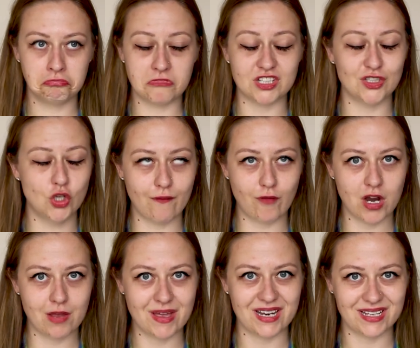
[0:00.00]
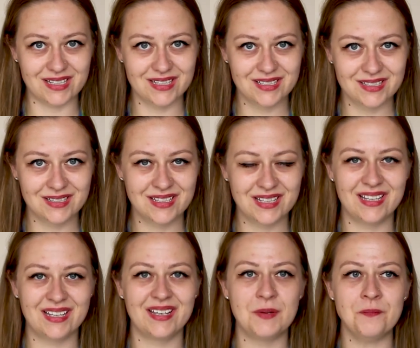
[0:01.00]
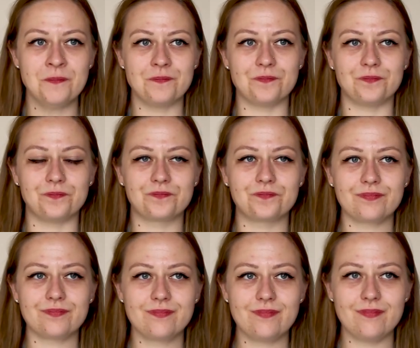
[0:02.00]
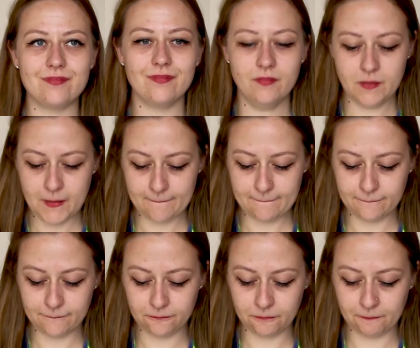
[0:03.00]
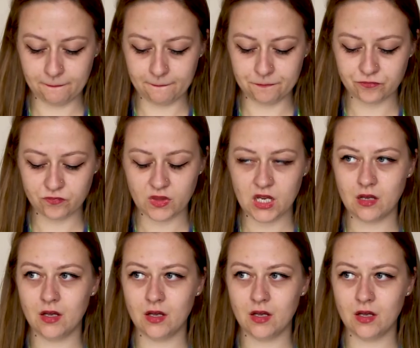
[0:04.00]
There's not very many. If there's no physically obvious trait there